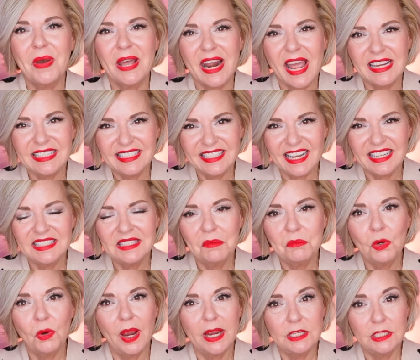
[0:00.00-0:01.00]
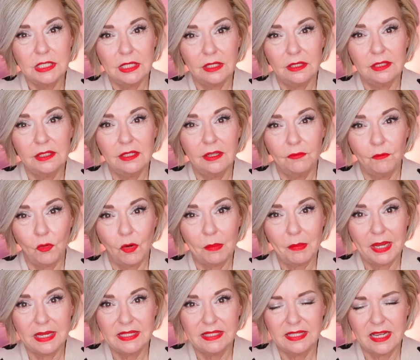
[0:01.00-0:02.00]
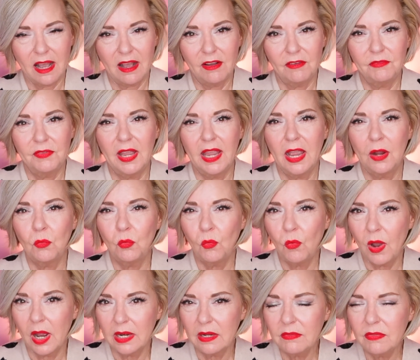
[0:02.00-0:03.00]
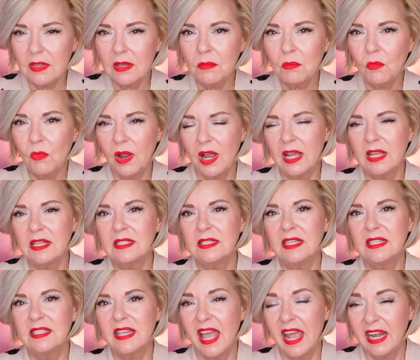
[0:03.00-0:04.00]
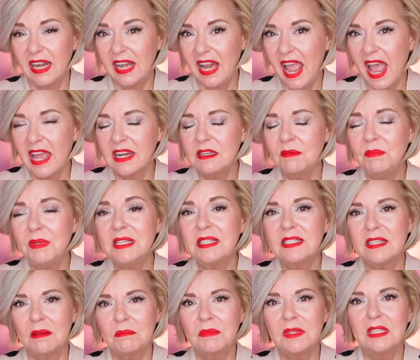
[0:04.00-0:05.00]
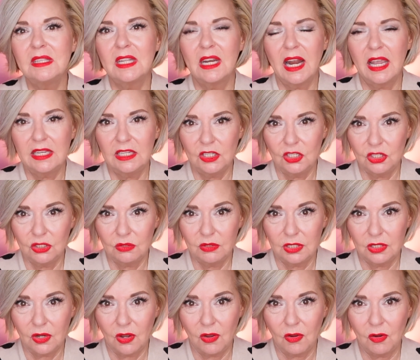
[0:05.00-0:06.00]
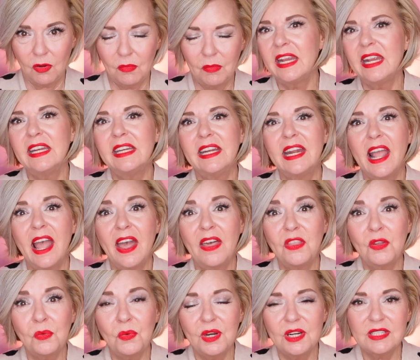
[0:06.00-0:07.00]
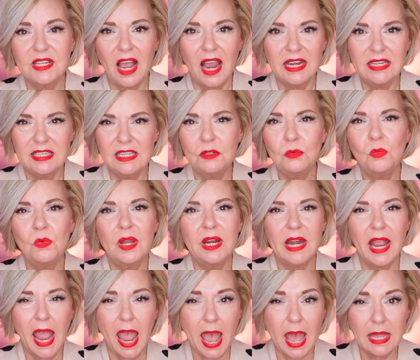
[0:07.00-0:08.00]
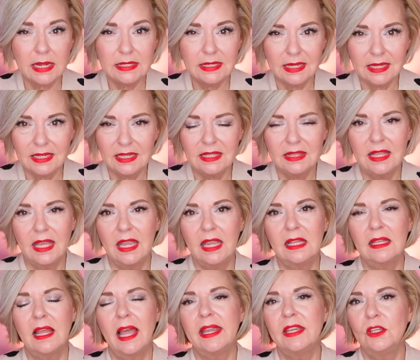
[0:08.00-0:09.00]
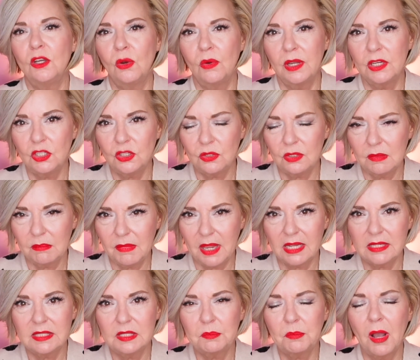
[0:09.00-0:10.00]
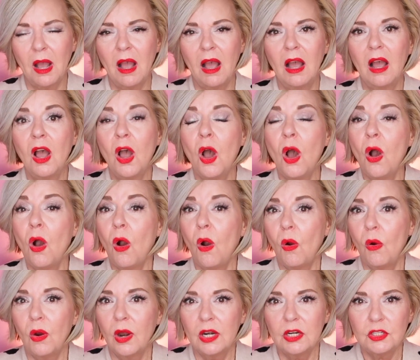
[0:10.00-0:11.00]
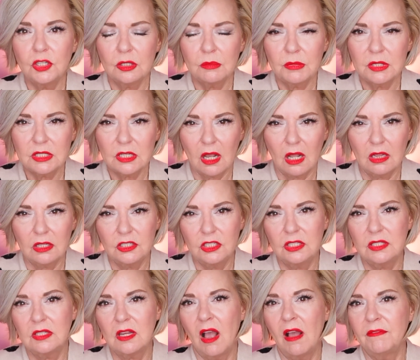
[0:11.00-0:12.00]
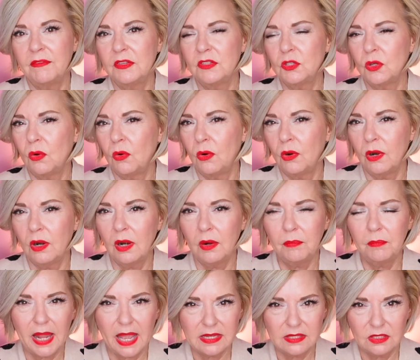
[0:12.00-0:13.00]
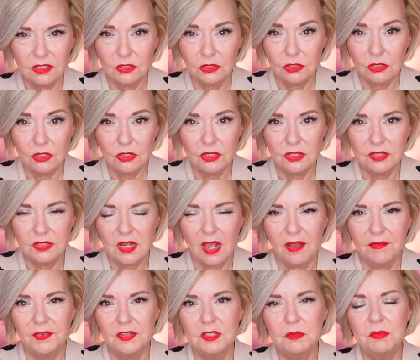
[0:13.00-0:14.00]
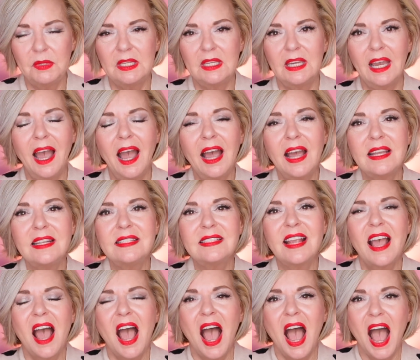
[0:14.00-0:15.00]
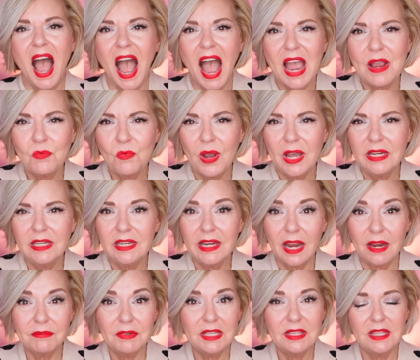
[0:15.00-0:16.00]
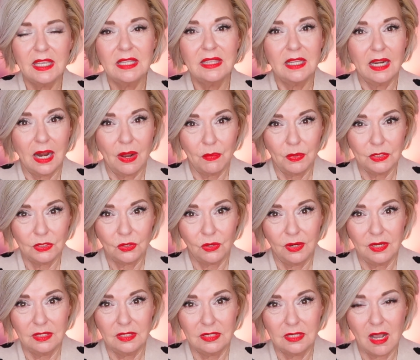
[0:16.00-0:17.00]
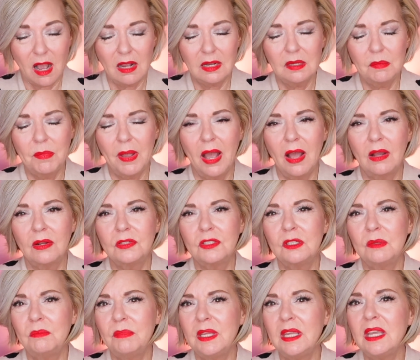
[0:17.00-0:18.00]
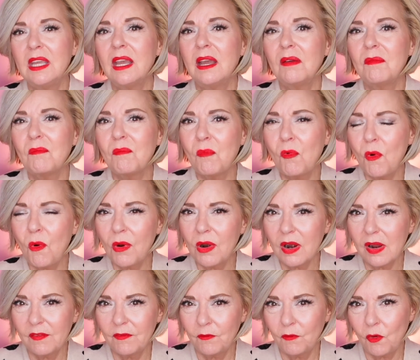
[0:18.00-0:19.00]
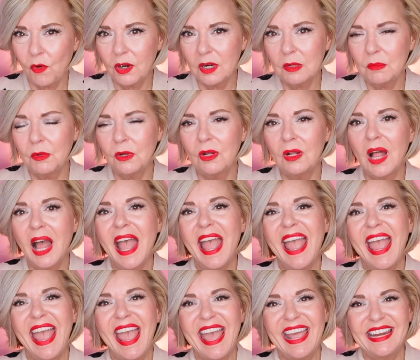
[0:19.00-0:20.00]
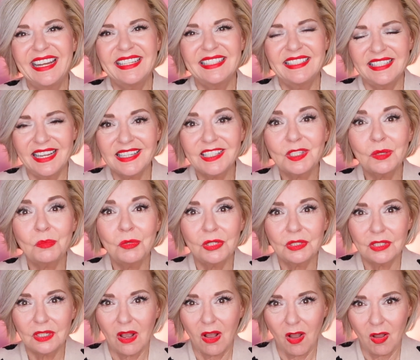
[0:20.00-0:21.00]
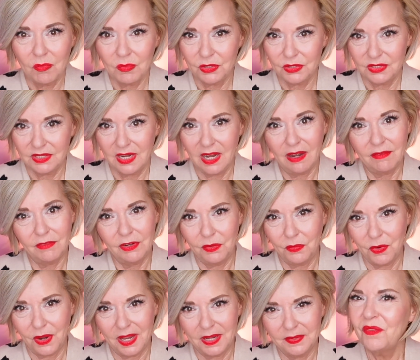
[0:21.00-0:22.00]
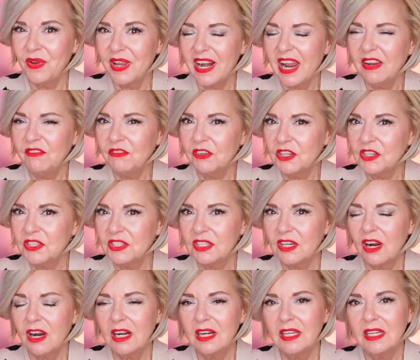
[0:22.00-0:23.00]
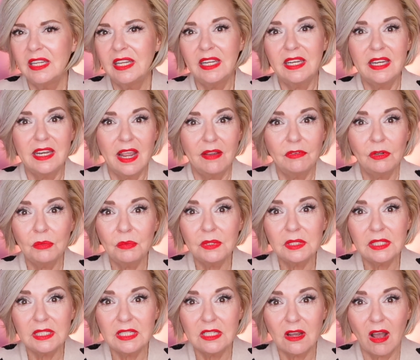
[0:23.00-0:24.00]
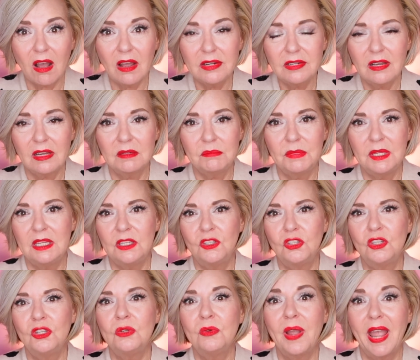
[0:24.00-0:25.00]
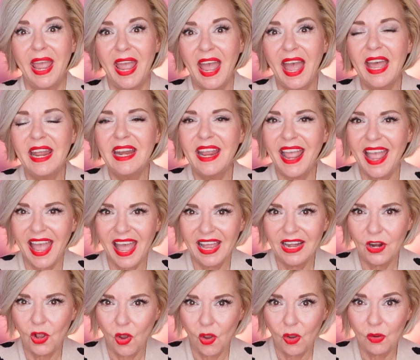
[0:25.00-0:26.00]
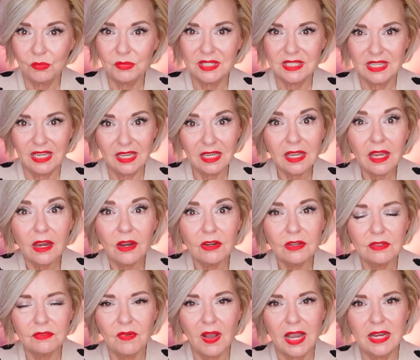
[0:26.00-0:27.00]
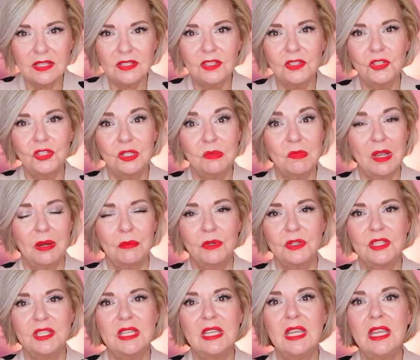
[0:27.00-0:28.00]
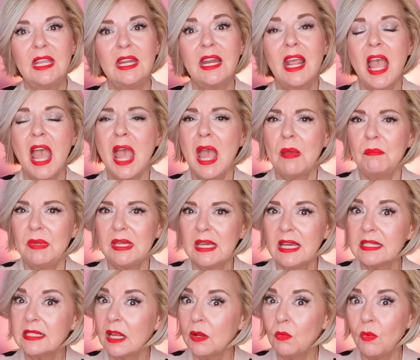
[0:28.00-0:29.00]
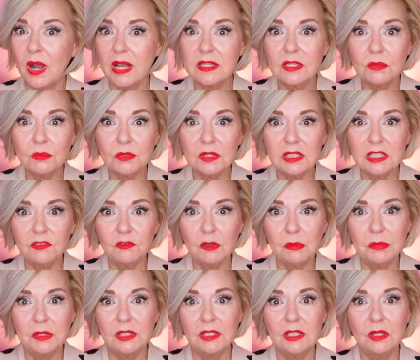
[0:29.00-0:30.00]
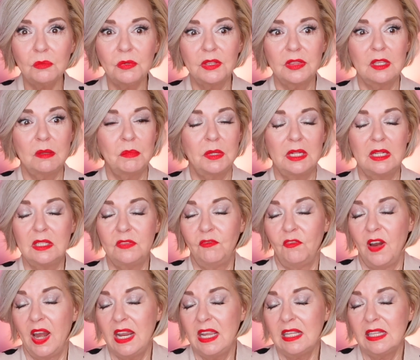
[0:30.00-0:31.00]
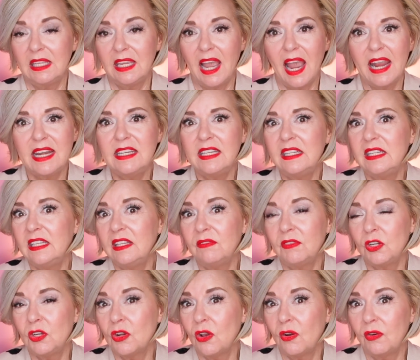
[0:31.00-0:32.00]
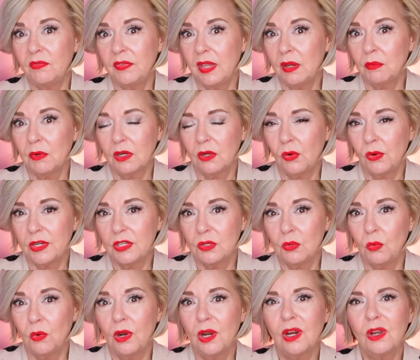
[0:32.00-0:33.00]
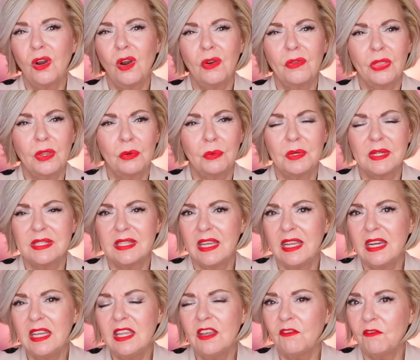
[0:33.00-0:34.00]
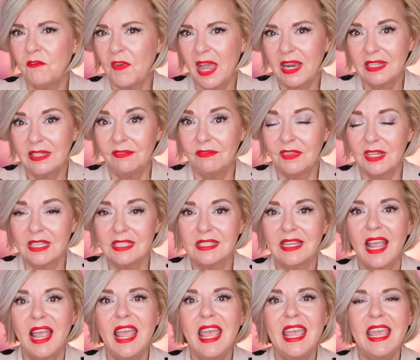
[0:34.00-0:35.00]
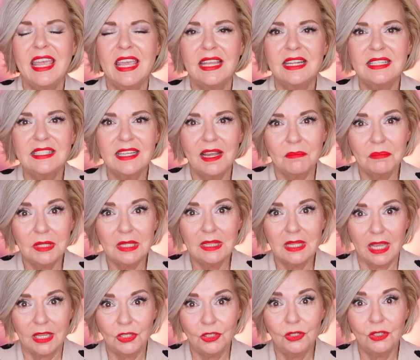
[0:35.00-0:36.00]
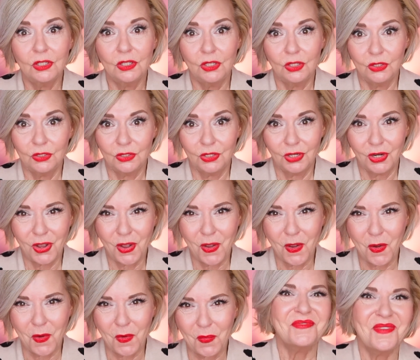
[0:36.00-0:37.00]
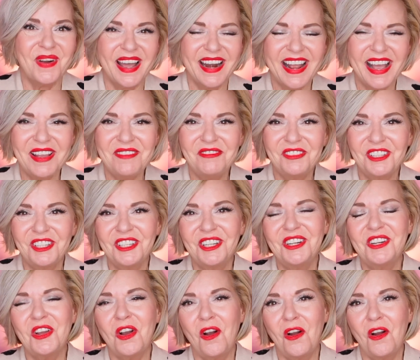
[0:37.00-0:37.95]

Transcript: But I set some criteria for myself, and one of them was is that it had to be something that I could do at home. In other words, I didn't want to add anything like going to a med spa or a dermatologist's office or a plastic surgeon's office because I wanted everything that I was going to talk about to be more affordable and accessible to almost everyone. When I first started, it never really dawned on me to add at home skincare devices to my routine because I wasn't really familiar with them, and frankly, I didn't even know if they were going to work or if there was any effectiveness in something that you could use at home. What I've learned